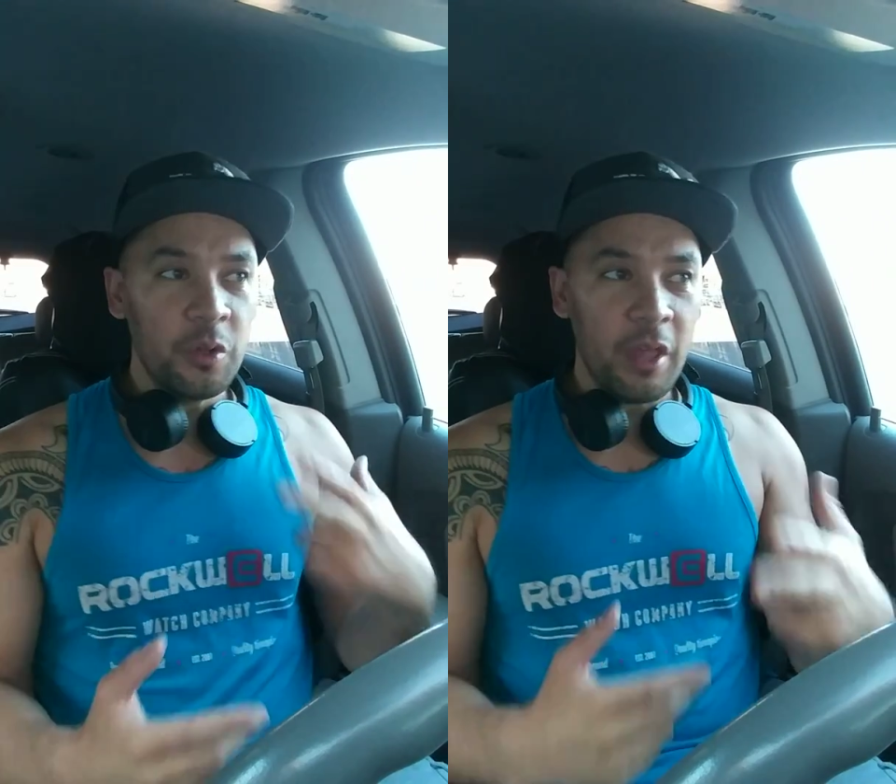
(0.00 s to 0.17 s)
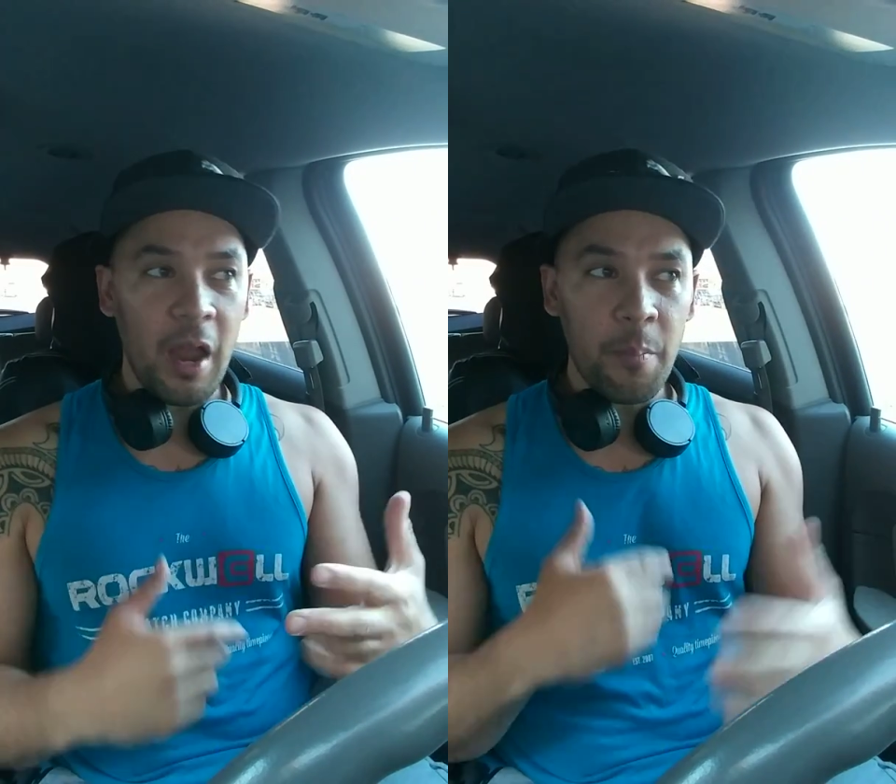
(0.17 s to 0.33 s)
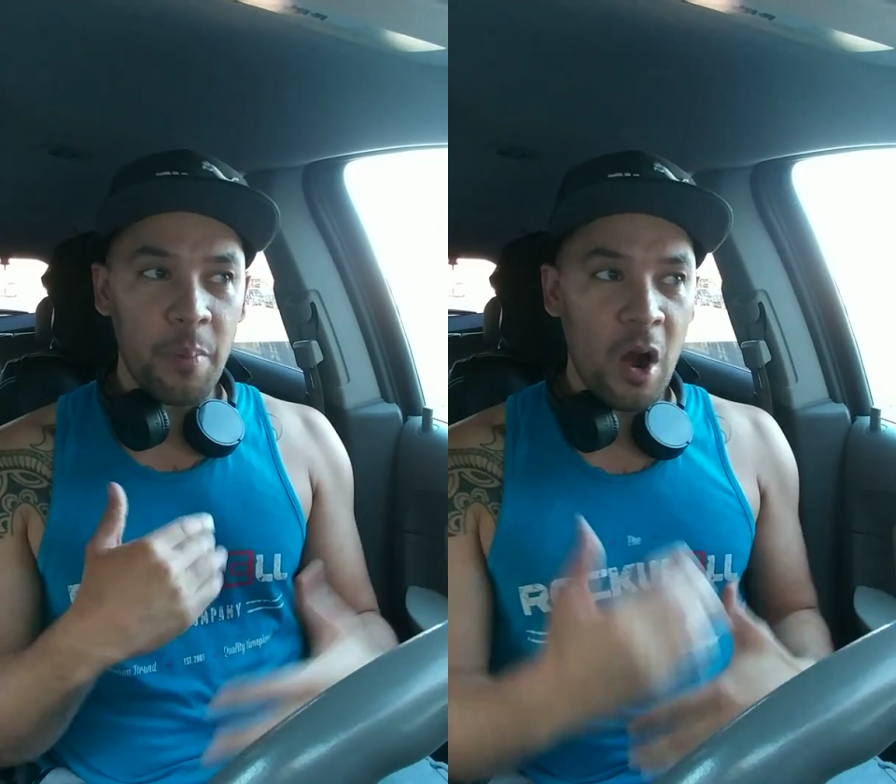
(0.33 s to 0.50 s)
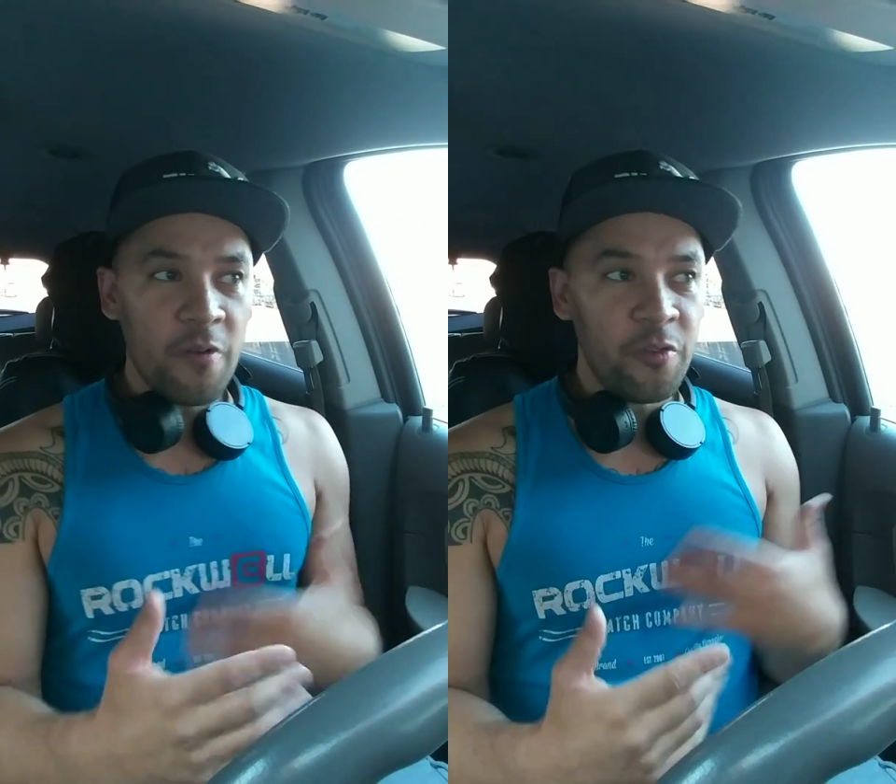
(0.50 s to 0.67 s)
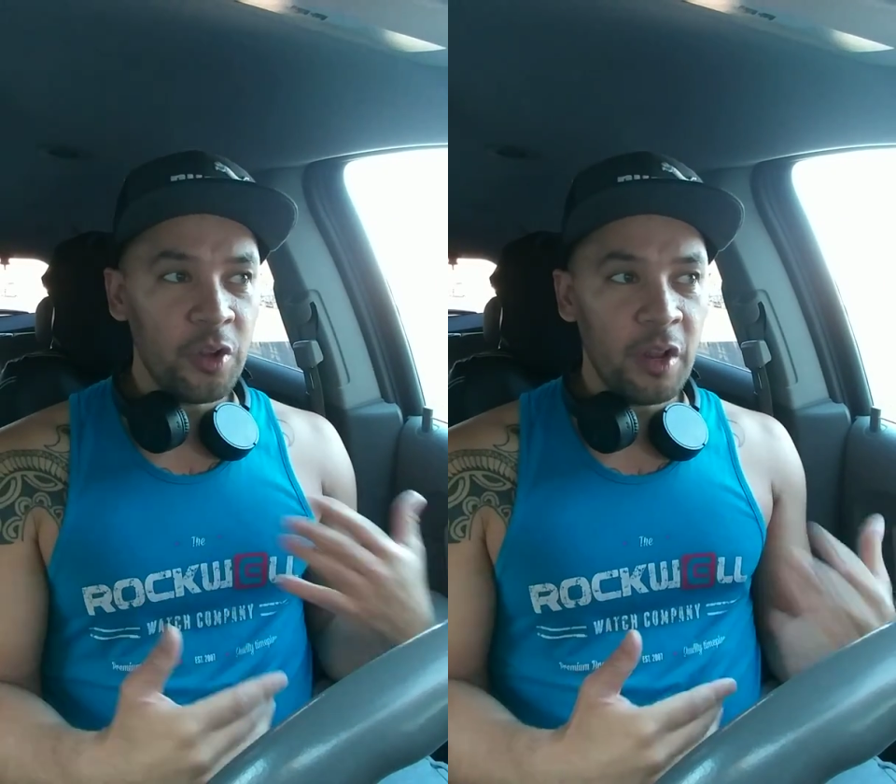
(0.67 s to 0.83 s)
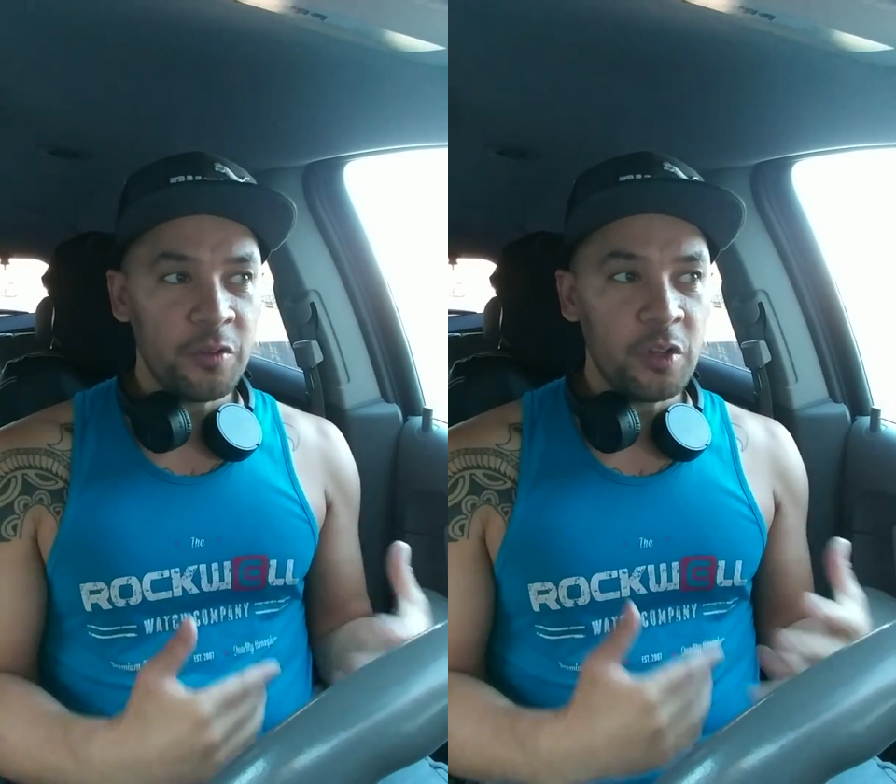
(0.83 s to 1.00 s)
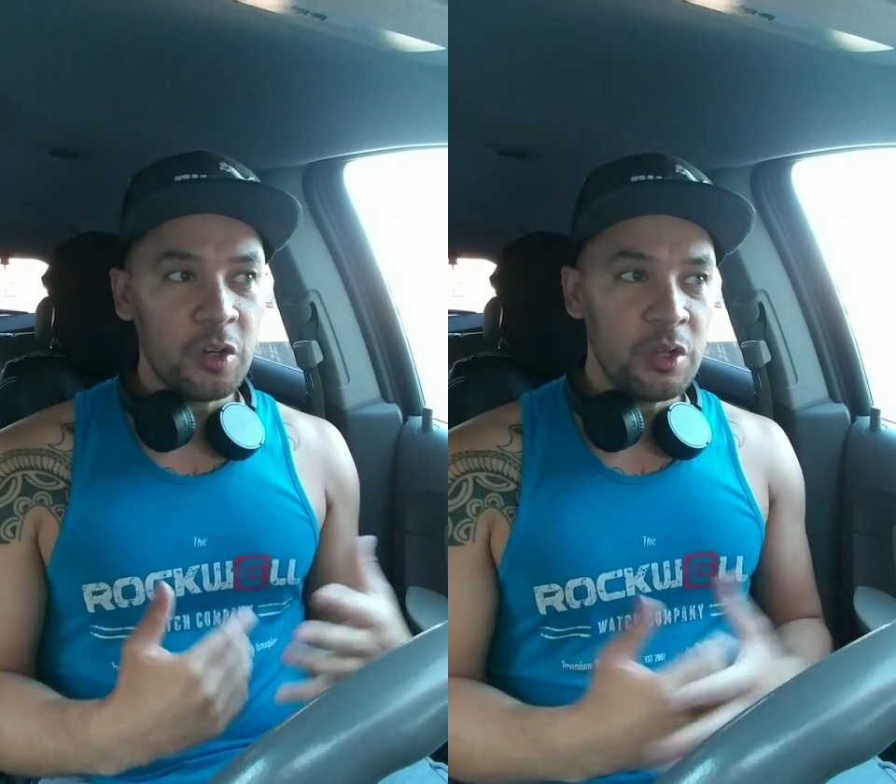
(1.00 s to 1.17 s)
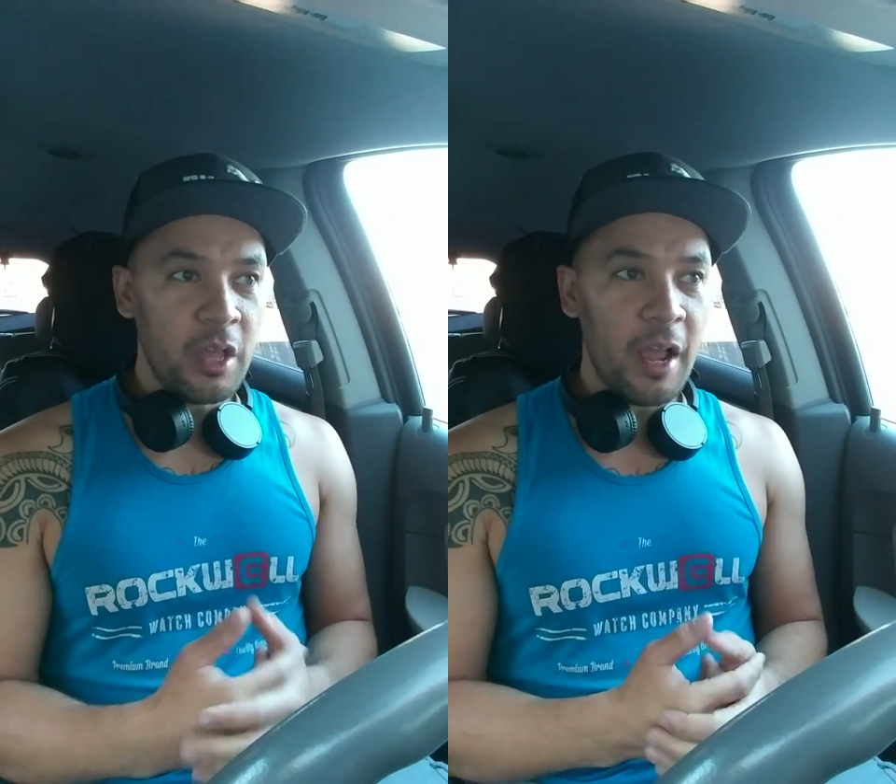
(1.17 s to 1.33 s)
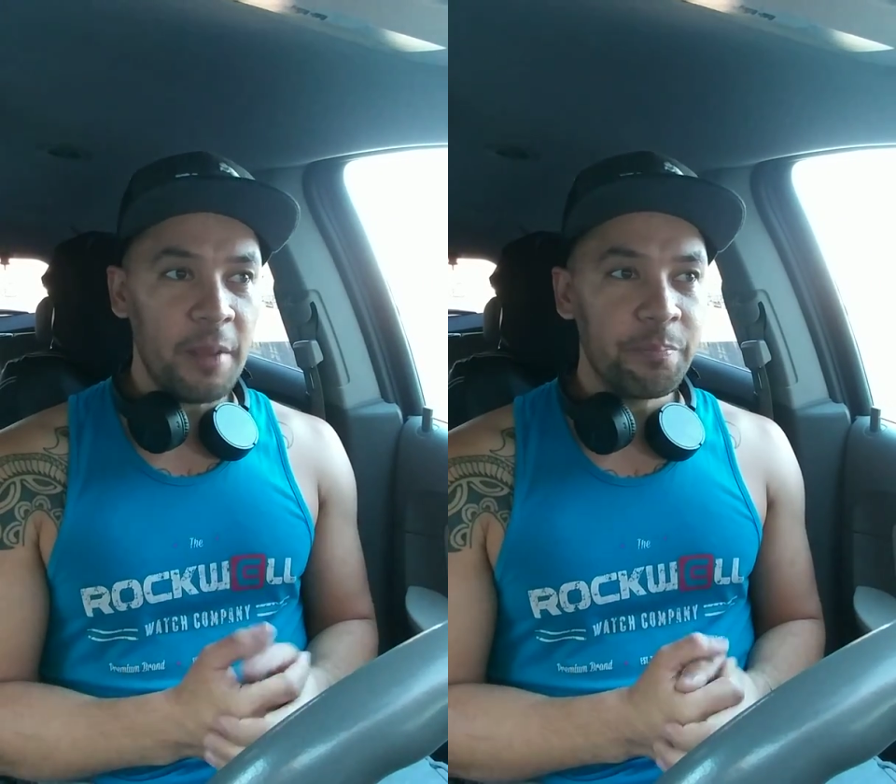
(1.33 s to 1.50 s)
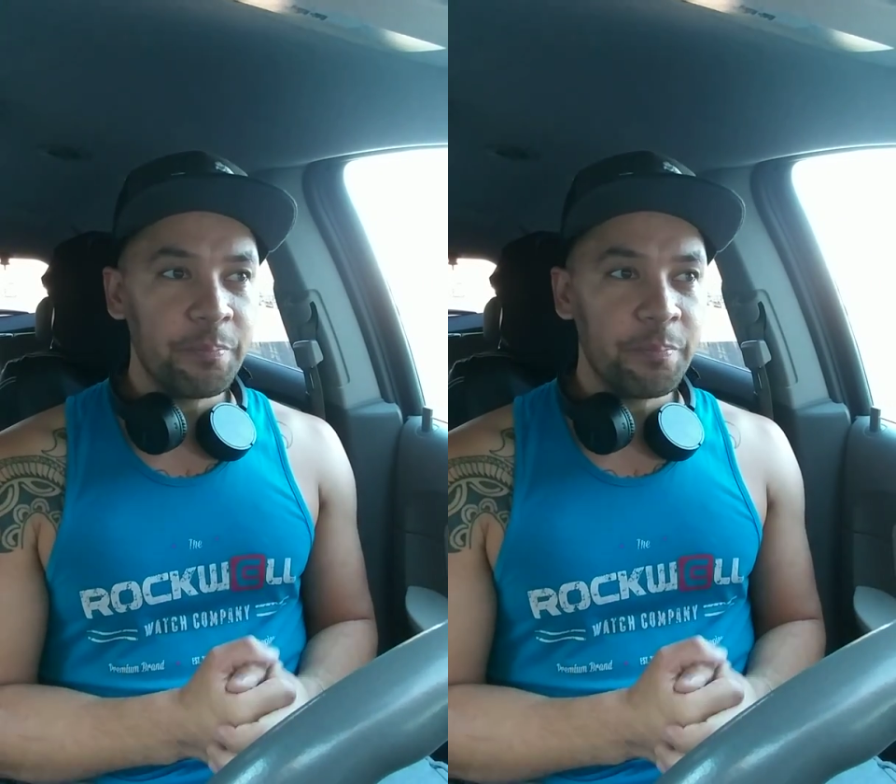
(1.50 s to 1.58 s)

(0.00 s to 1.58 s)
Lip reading: that and powerful enough to do that.